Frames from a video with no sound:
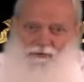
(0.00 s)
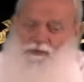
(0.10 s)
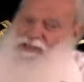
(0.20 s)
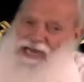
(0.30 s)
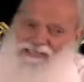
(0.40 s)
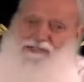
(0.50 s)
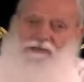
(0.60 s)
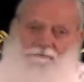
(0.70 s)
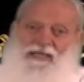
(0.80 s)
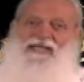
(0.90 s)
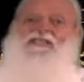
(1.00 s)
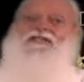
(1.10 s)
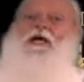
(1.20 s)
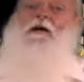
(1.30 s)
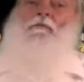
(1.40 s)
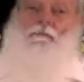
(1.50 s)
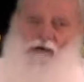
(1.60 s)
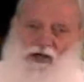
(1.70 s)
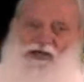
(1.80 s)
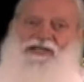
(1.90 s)
which actually means
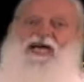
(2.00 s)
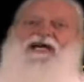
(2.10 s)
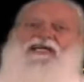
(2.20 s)
blood